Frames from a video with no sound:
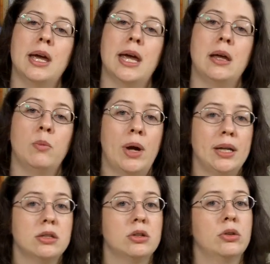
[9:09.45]
and wait
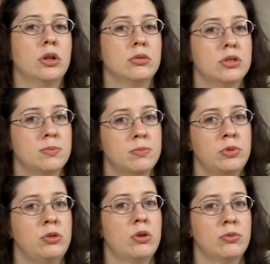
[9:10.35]
until
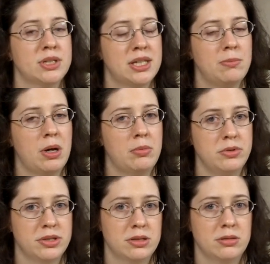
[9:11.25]
you don't see
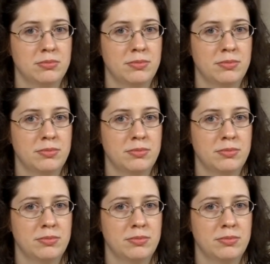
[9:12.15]
bubbles.